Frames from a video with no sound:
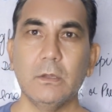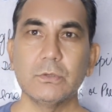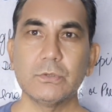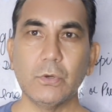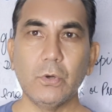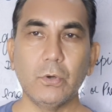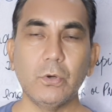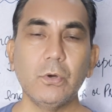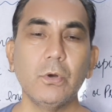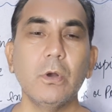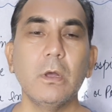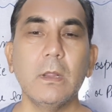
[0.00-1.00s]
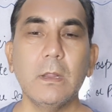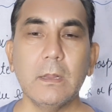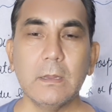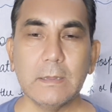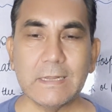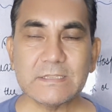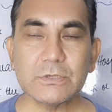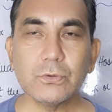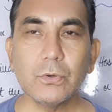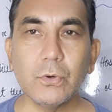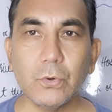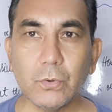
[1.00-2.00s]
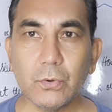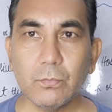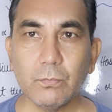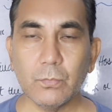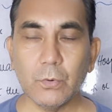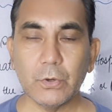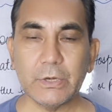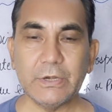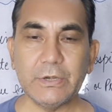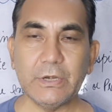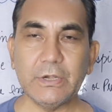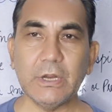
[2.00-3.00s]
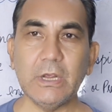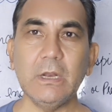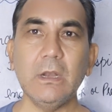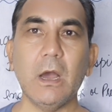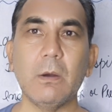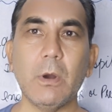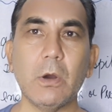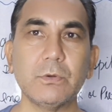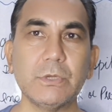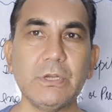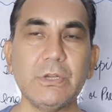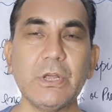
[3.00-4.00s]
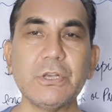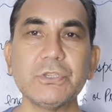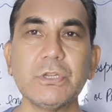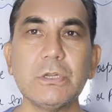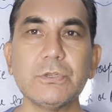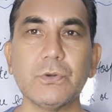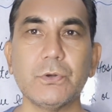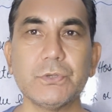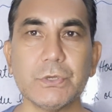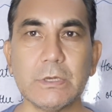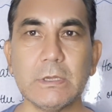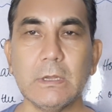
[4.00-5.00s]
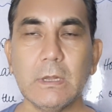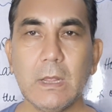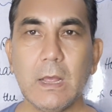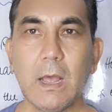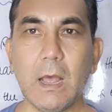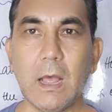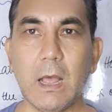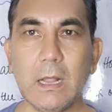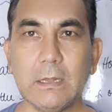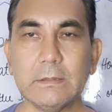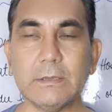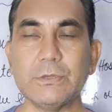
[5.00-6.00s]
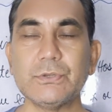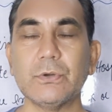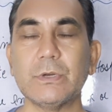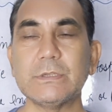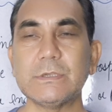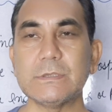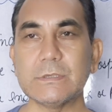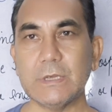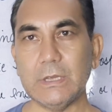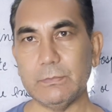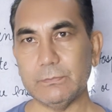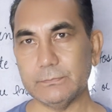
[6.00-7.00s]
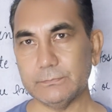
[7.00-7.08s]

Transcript: So let's go more in detail about the National Social Health Insurance Scheme.